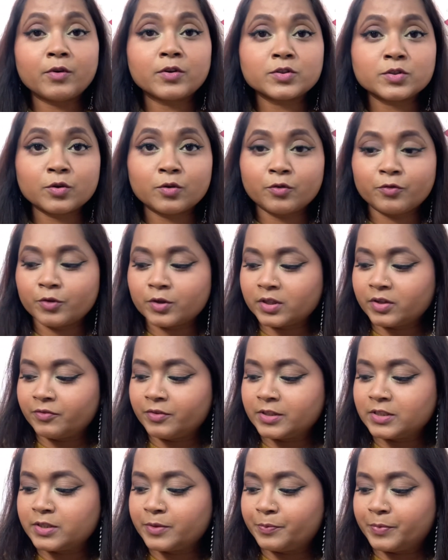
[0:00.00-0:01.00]
go for the
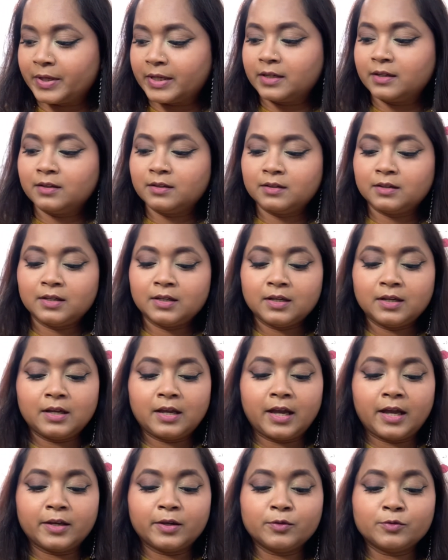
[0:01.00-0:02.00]
winter pink
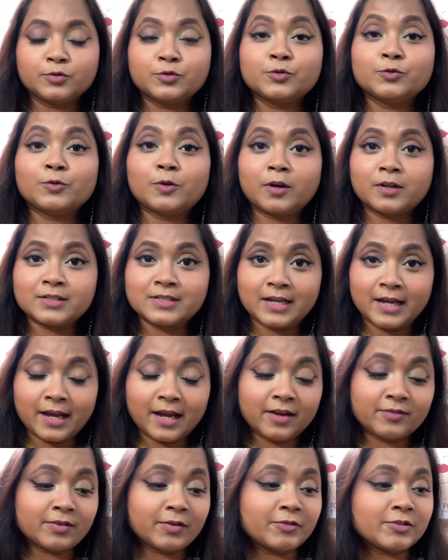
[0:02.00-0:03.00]
and you do not have
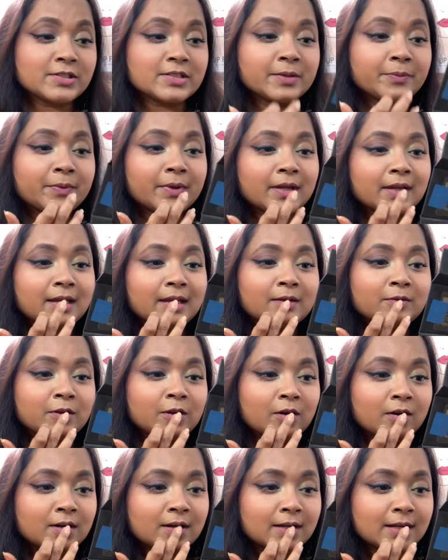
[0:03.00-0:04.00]
a winter pink in your
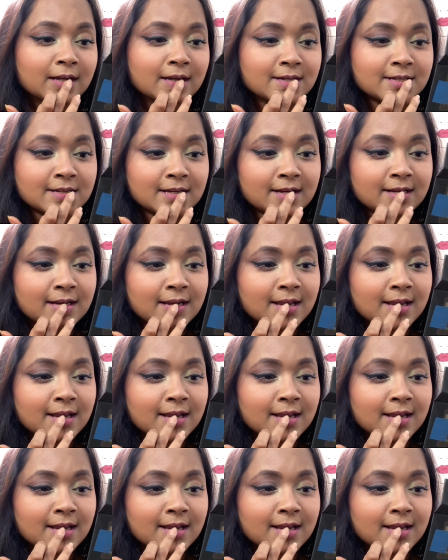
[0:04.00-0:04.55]
collection,